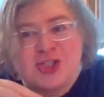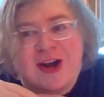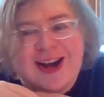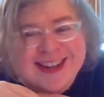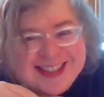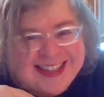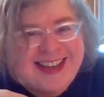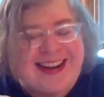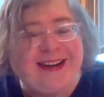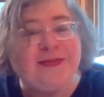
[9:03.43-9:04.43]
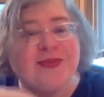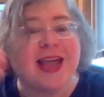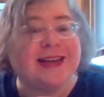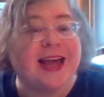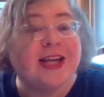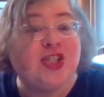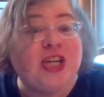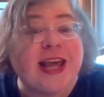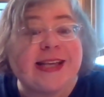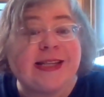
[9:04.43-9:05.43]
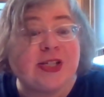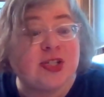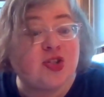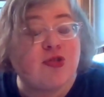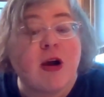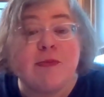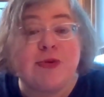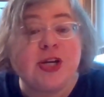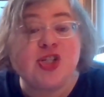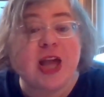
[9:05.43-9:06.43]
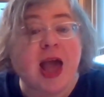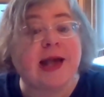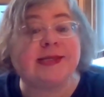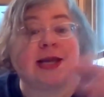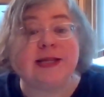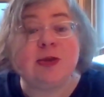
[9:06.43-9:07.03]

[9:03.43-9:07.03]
shot. And she has a strong British accent.